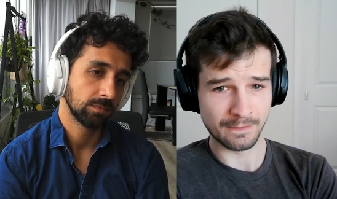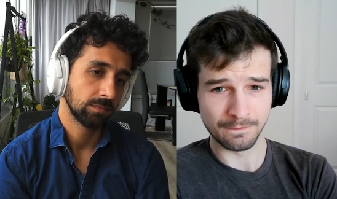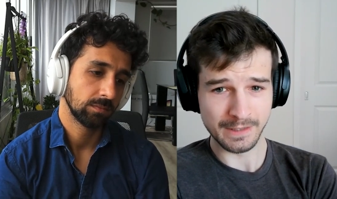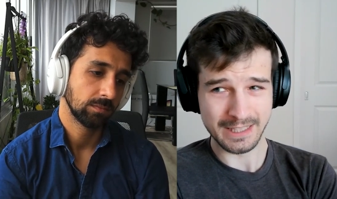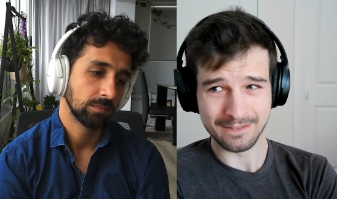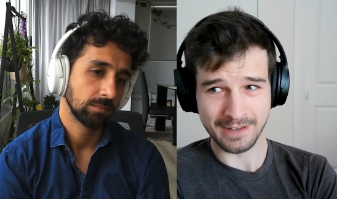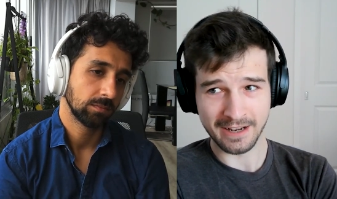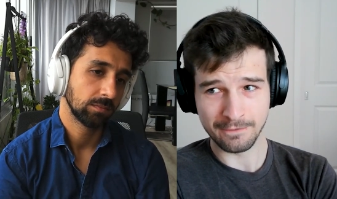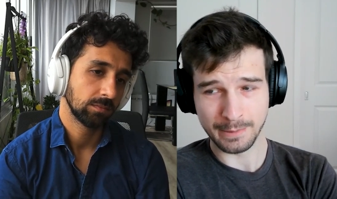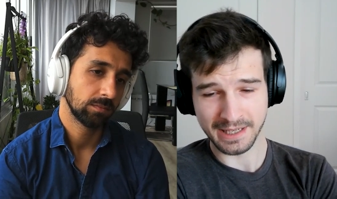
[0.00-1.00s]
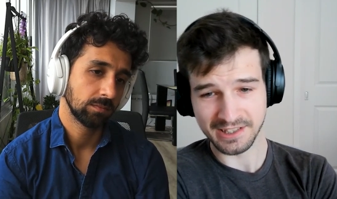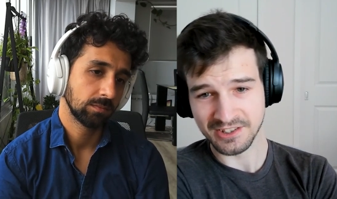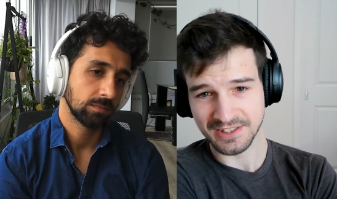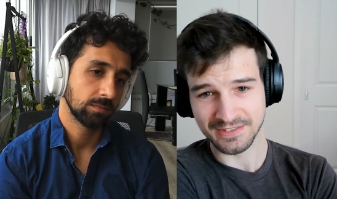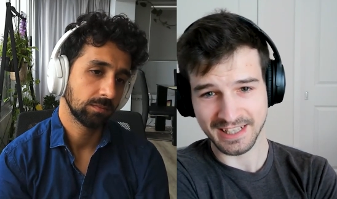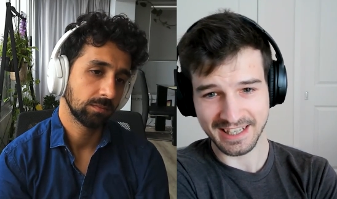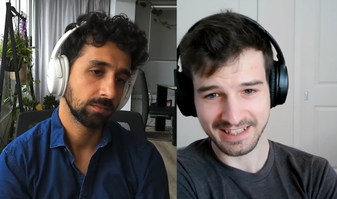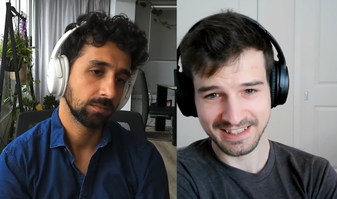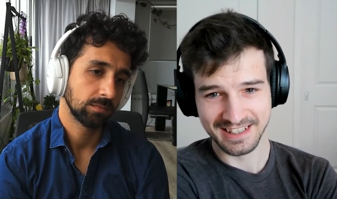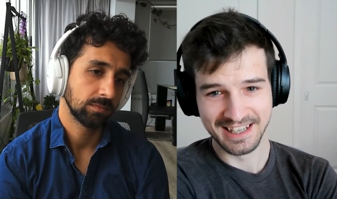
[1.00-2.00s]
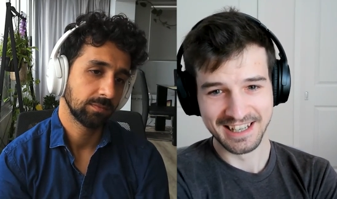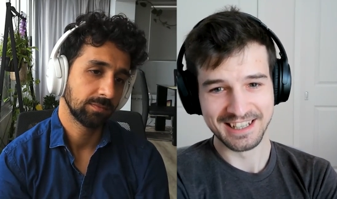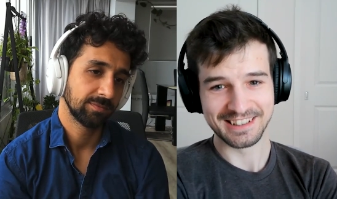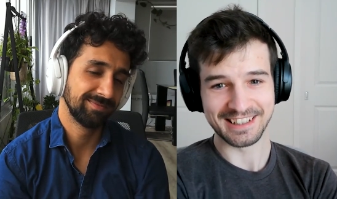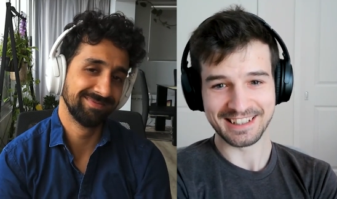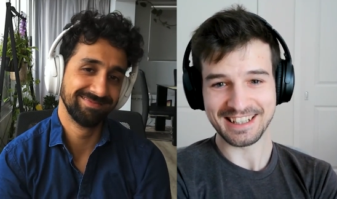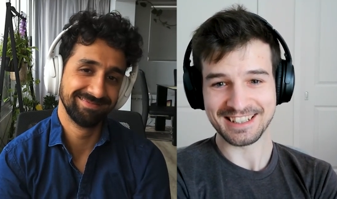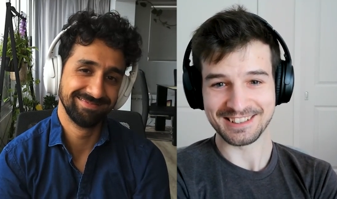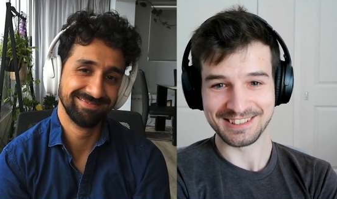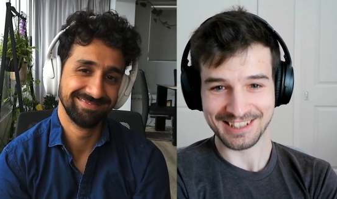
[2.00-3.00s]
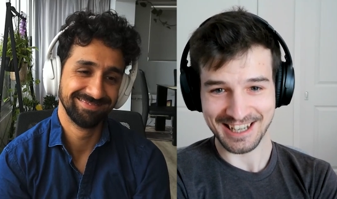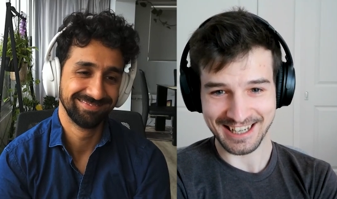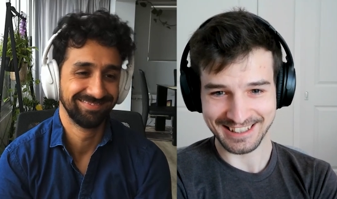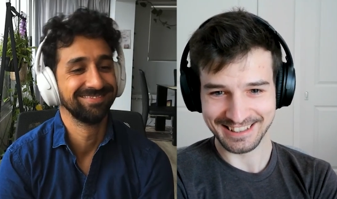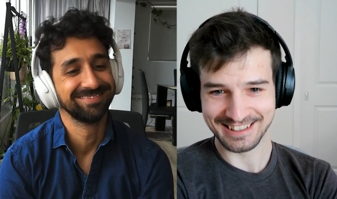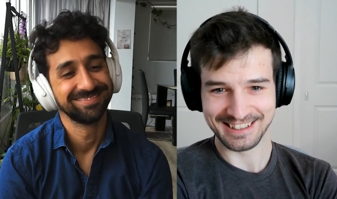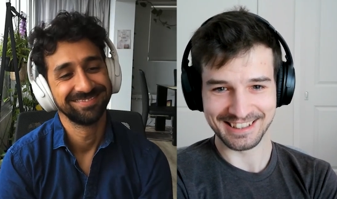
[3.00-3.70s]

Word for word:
Speaker 1: like fifty-five pages of text. Like that's a lot.